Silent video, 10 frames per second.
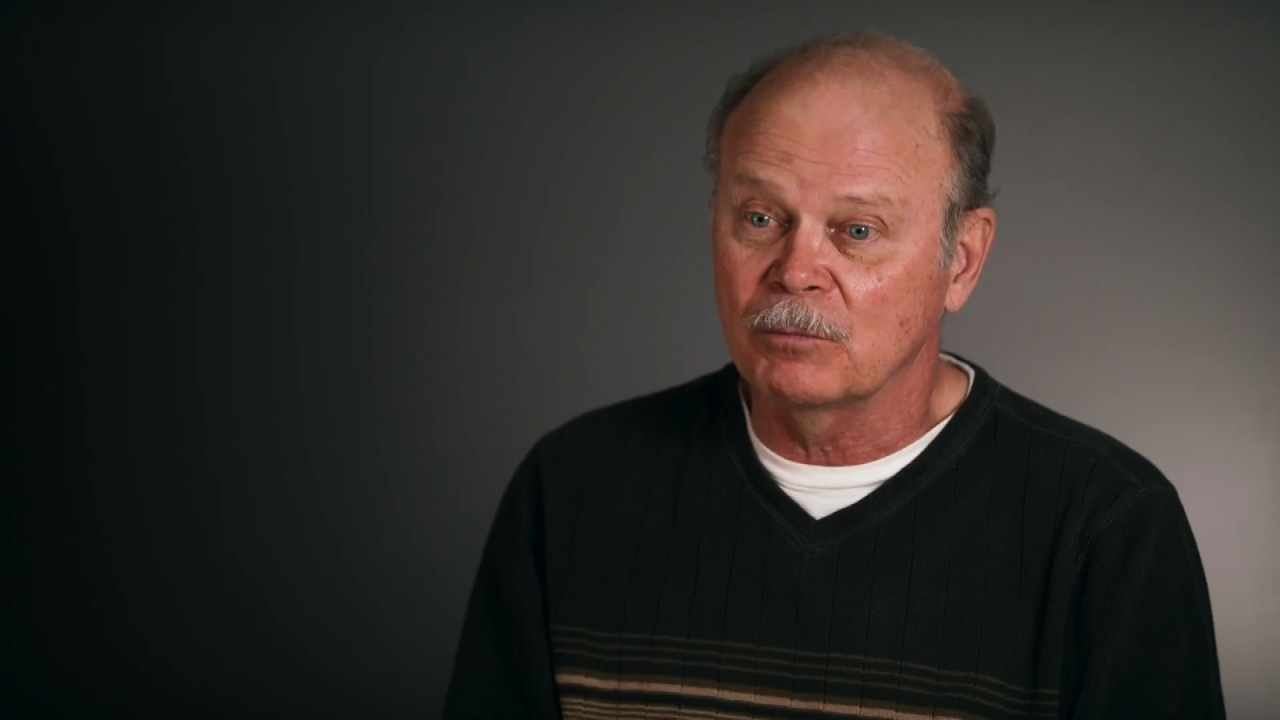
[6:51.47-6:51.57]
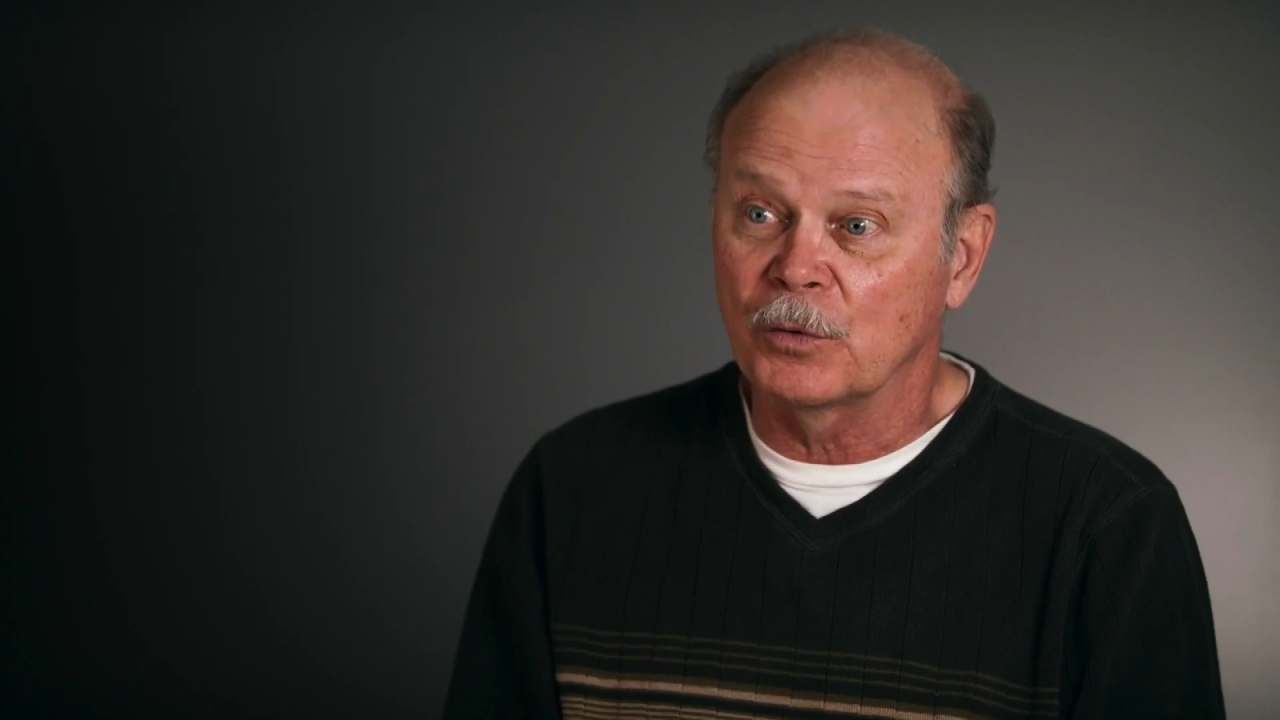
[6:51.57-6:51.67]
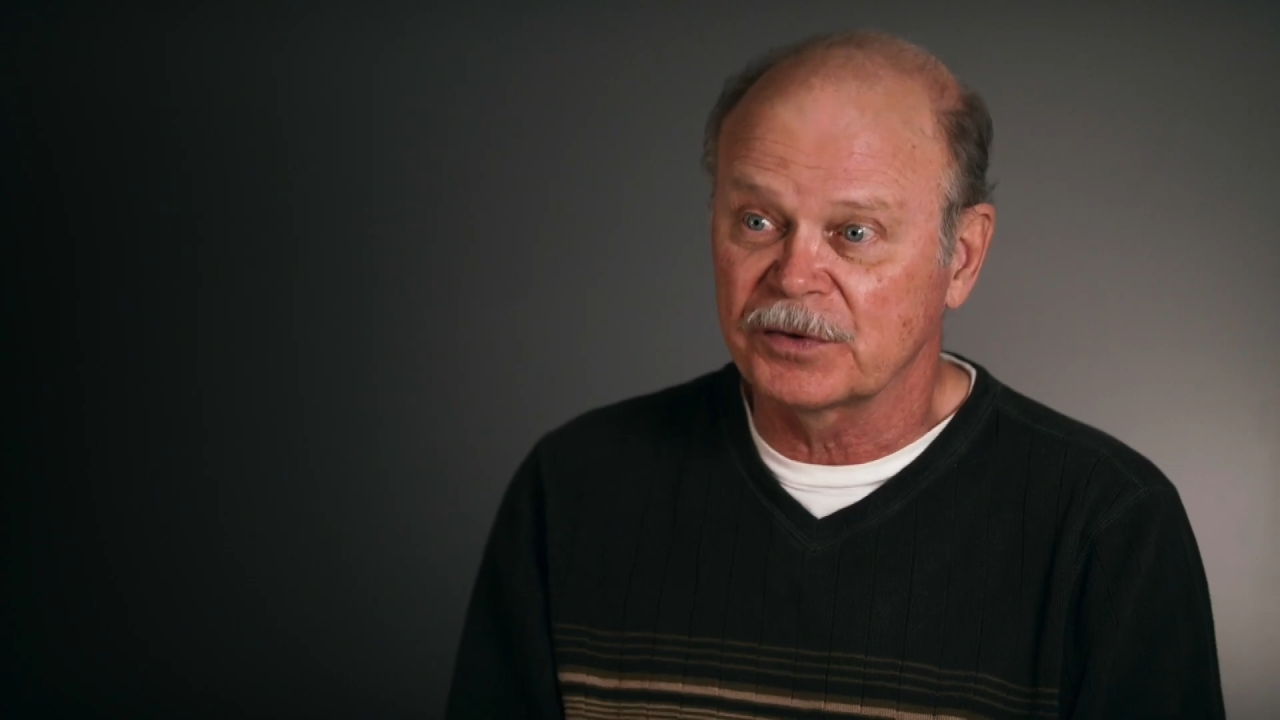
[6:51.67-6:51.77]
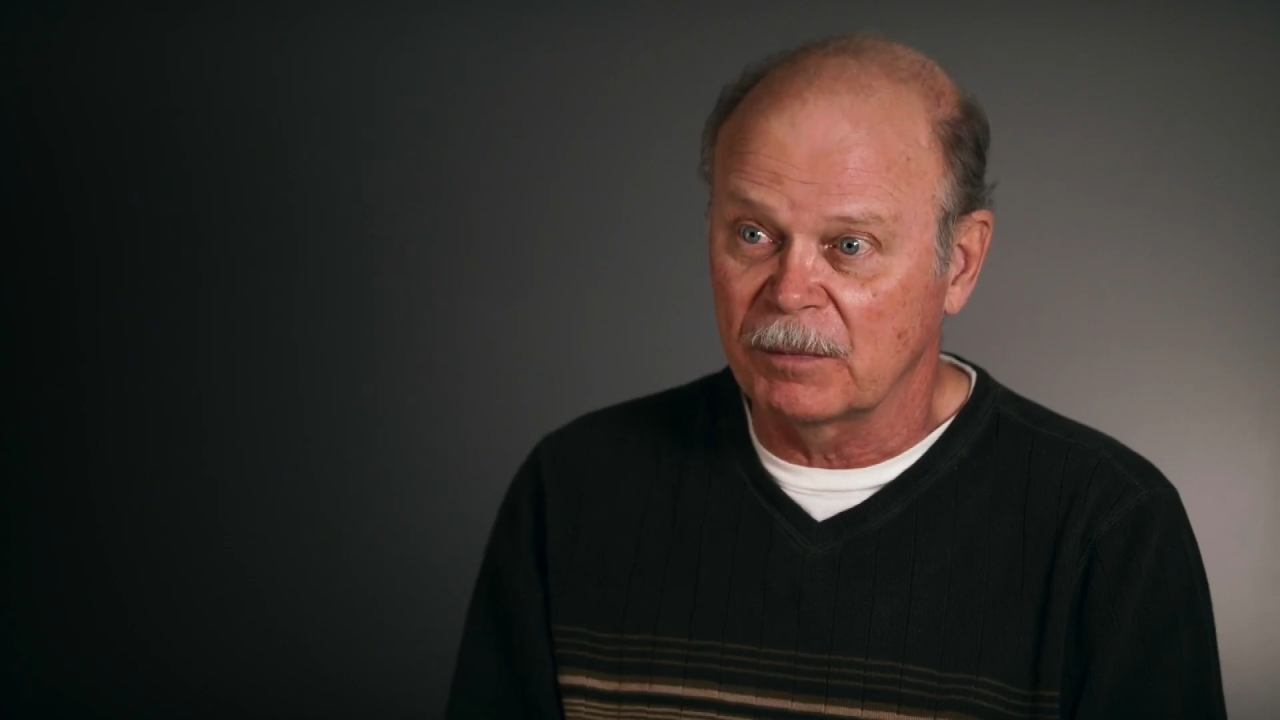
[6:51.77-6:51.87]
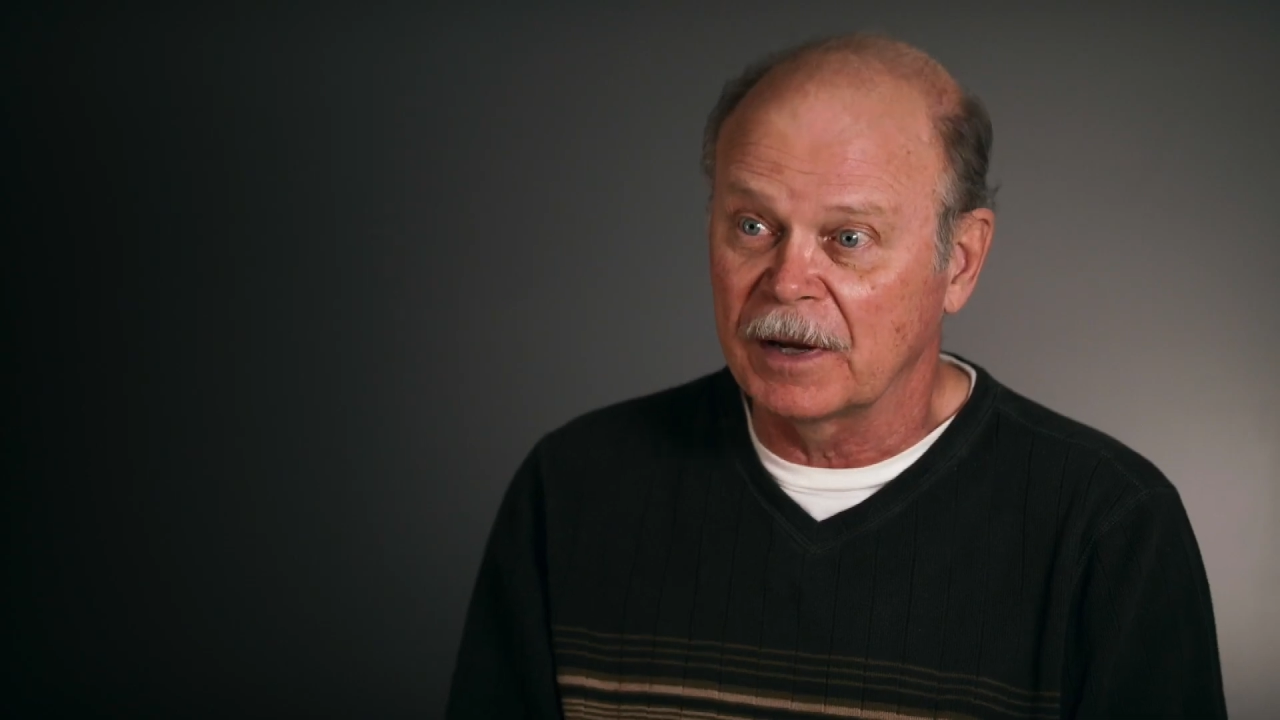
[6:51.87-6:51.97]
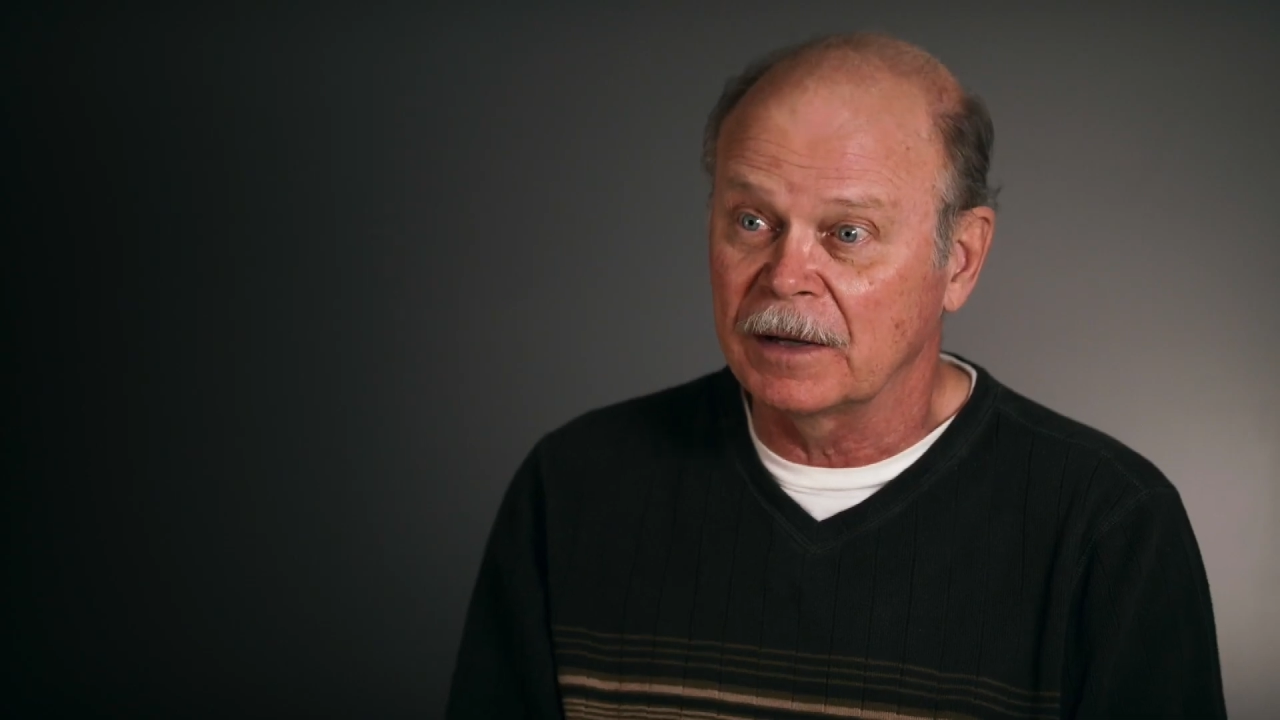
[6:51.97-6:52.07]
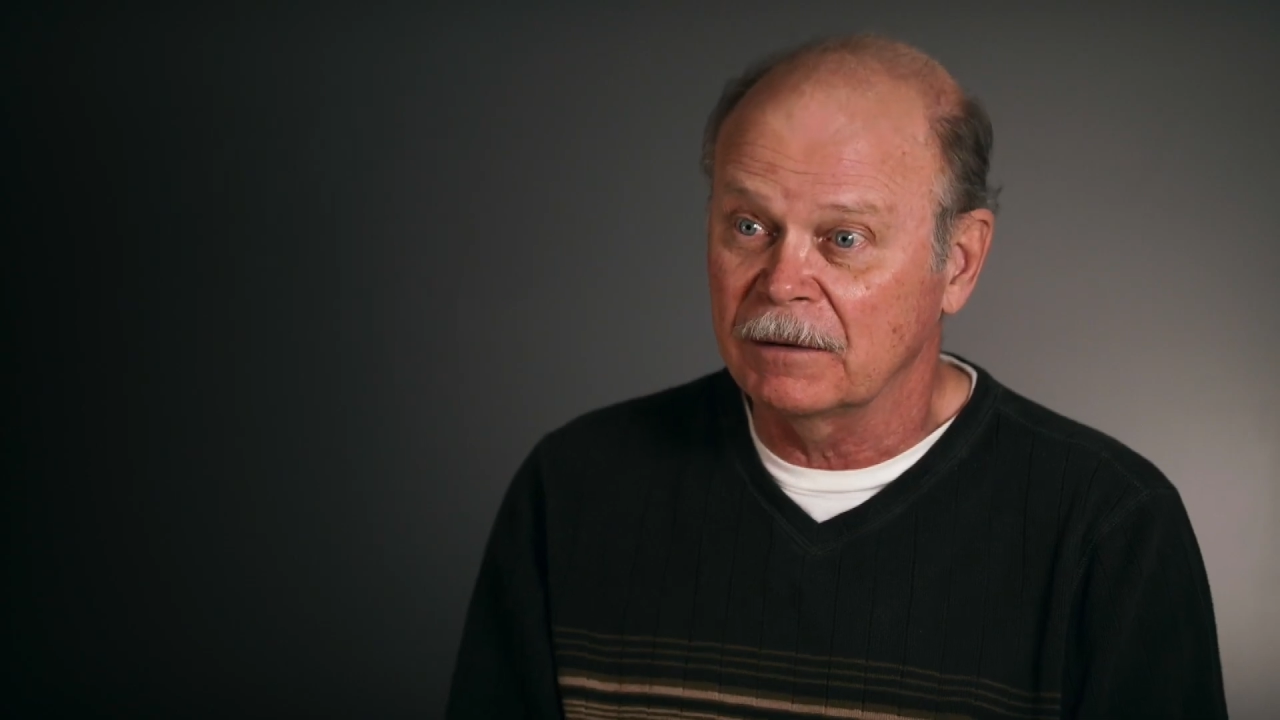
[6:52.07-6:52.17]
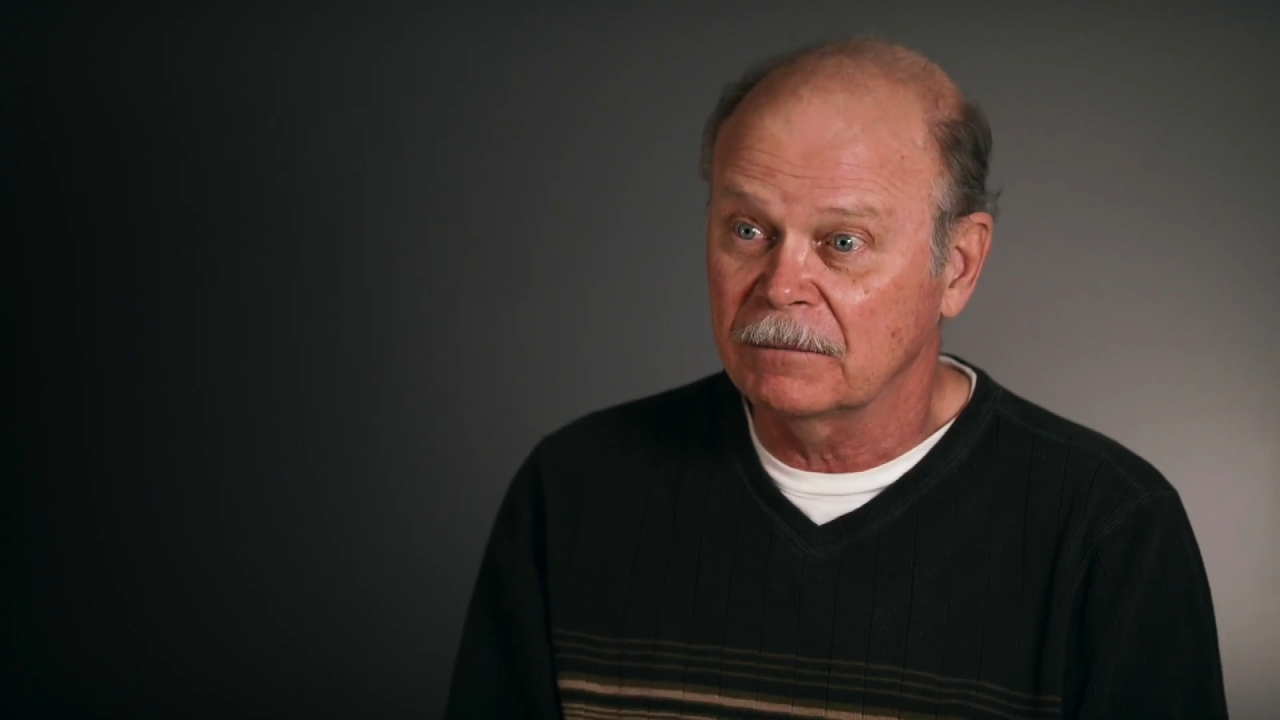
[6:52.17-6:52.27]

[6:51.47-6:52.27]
most of my